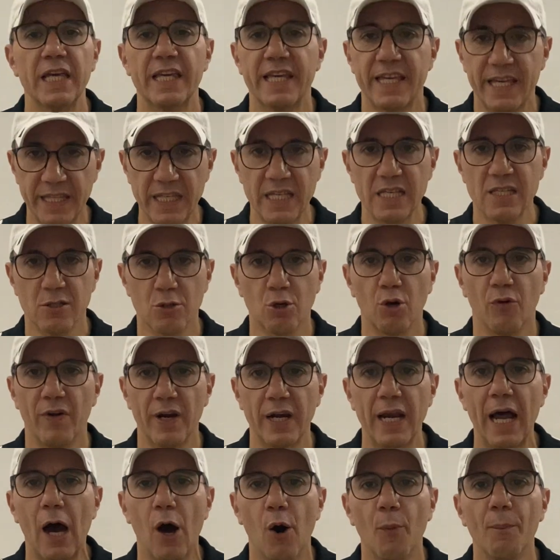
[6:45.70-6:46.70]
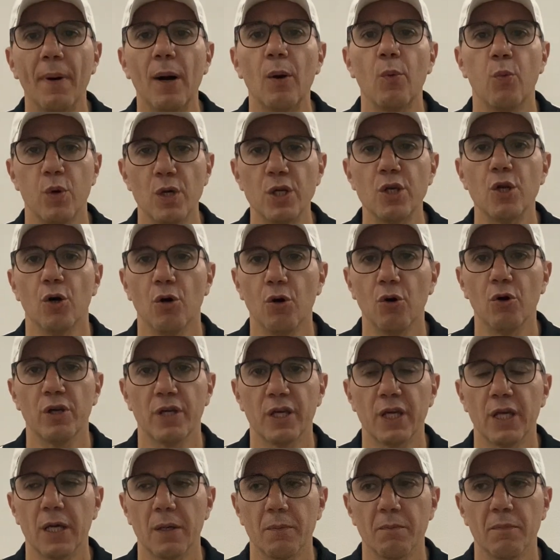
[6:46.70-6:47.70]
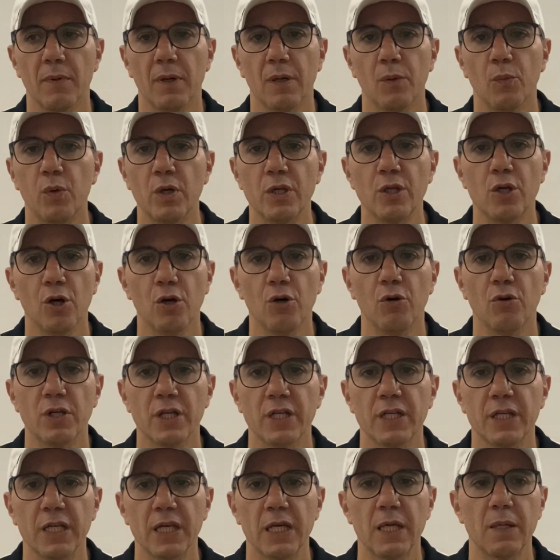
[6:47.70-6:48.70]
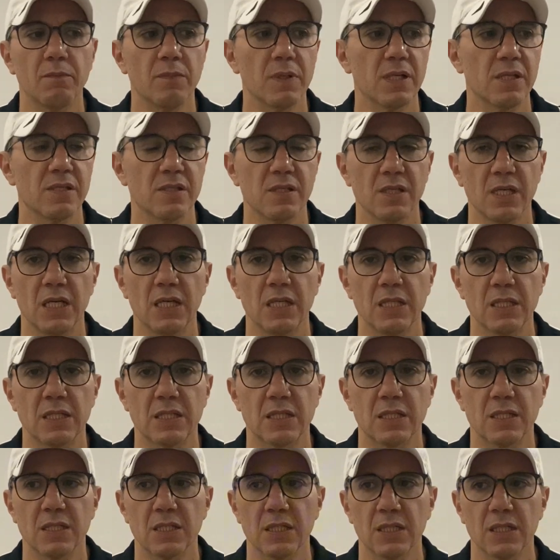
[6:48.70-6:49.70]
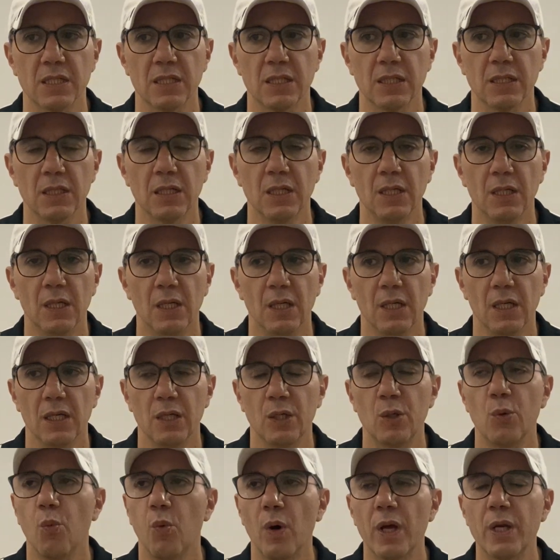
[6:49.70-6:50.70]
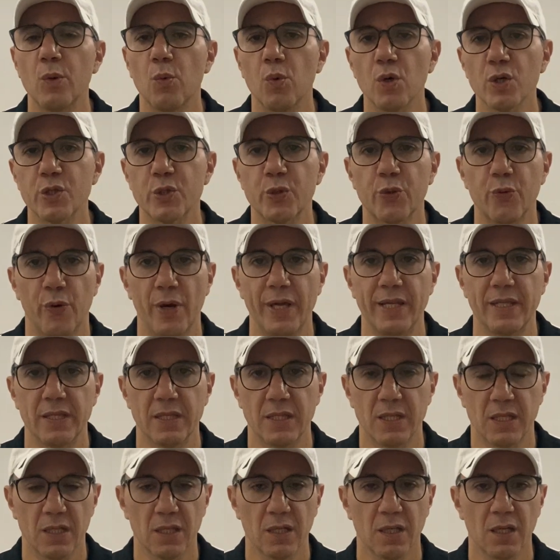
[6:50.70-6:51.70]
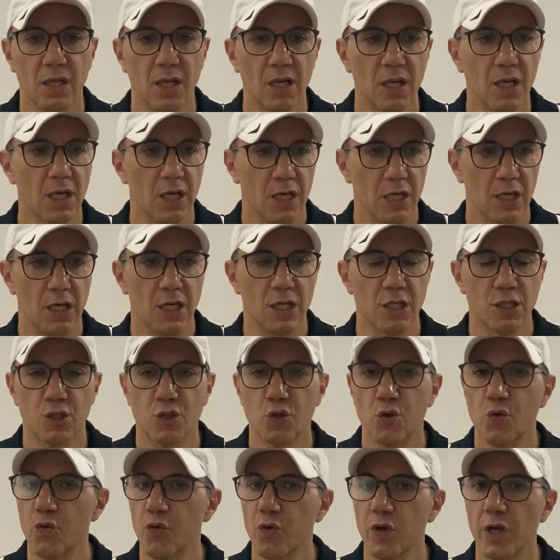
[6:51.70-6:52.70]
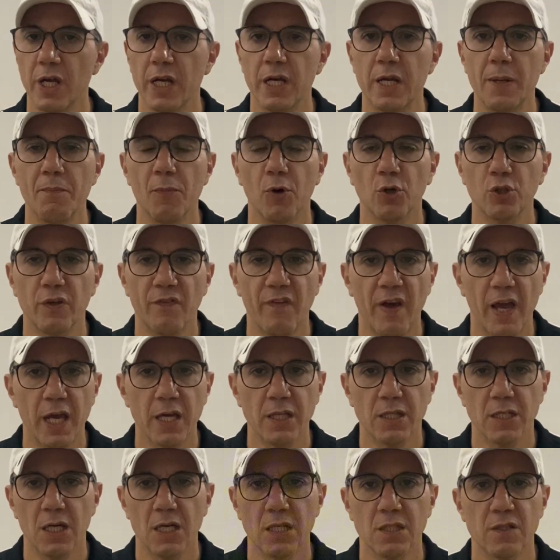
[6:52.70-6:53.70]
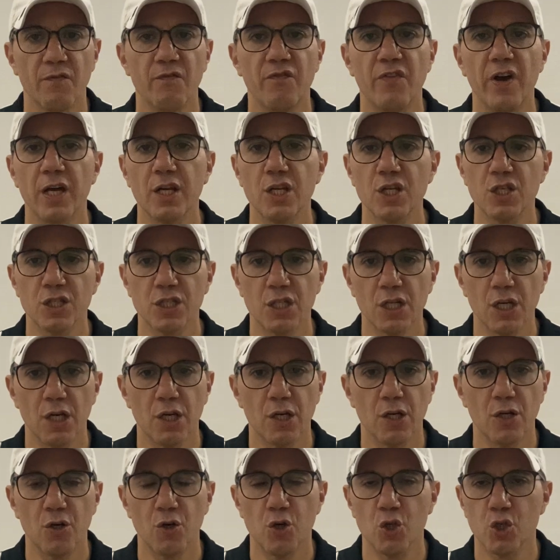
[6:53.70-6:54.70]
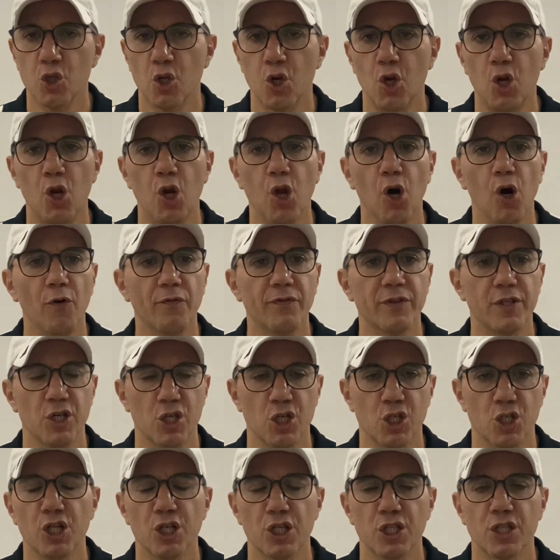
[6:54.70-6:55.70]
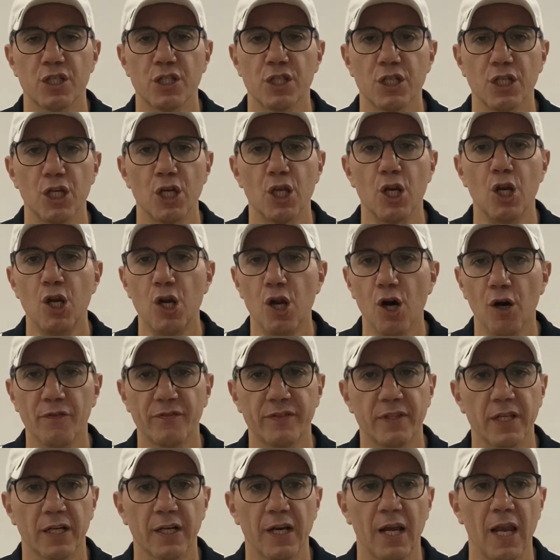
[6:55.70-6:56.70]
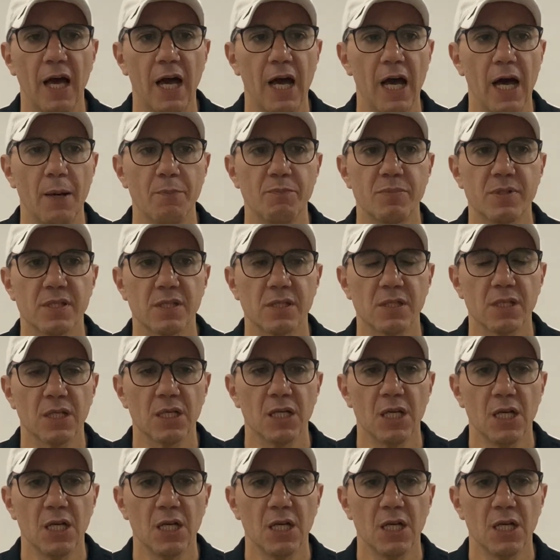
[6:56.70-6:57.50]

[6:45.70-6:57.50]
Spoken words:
He discovered now, but we know him. We've known him since when he was 20. He's really motivated, very serious, love the jersey, love the clubs.